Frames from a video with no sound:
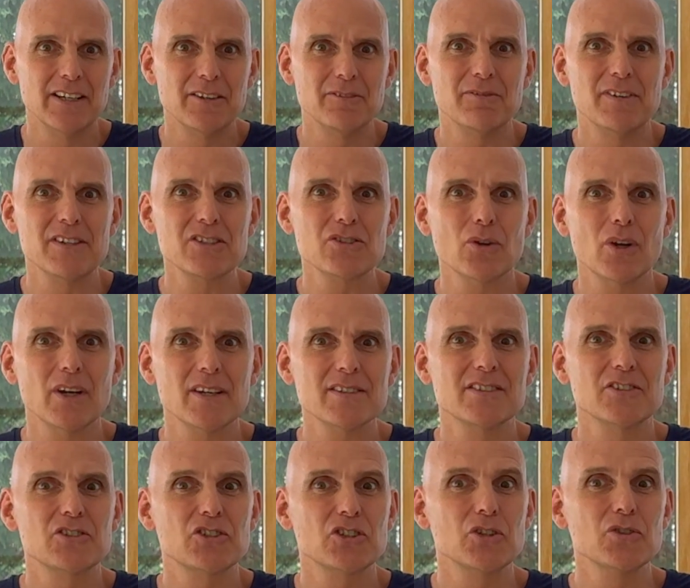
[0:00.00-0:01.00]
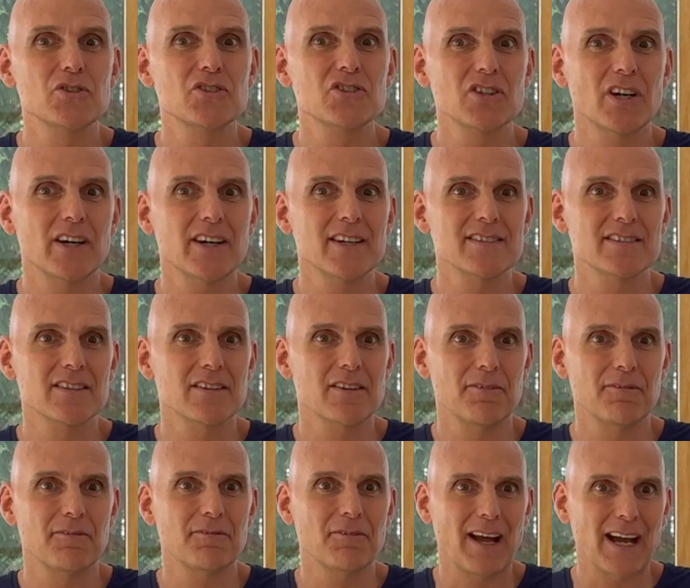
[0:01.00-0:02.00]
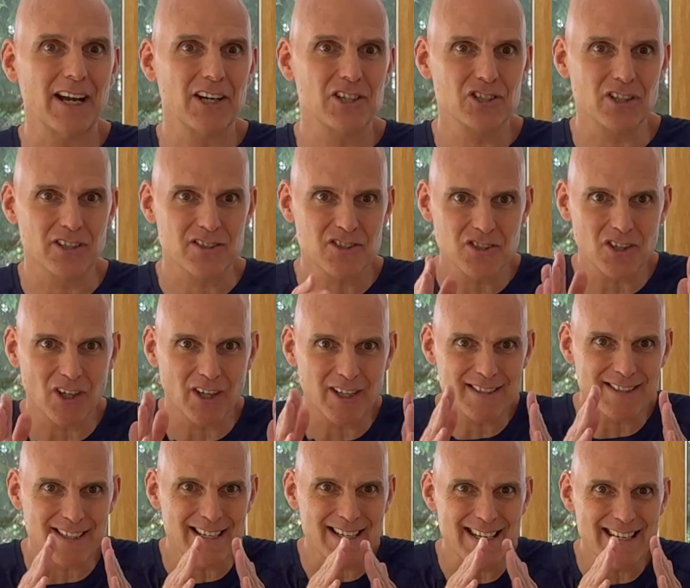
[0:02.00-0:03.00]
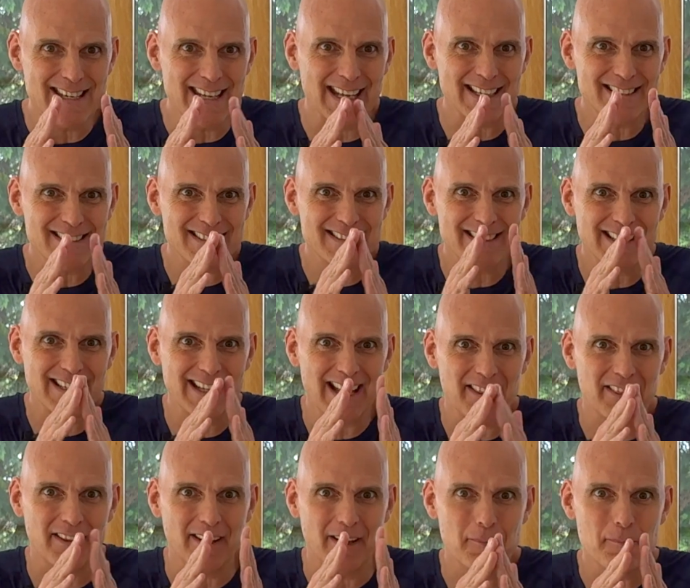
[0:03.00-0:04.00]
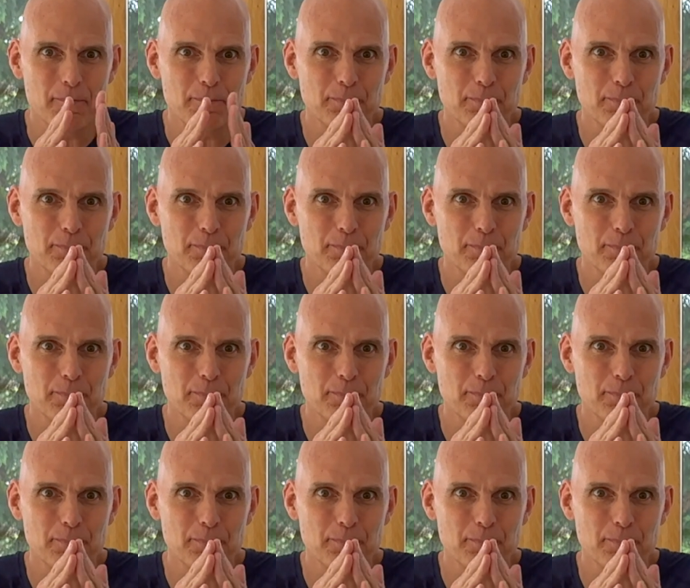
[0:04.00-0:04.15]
Visualize the two sides of the fracture starting to knit together.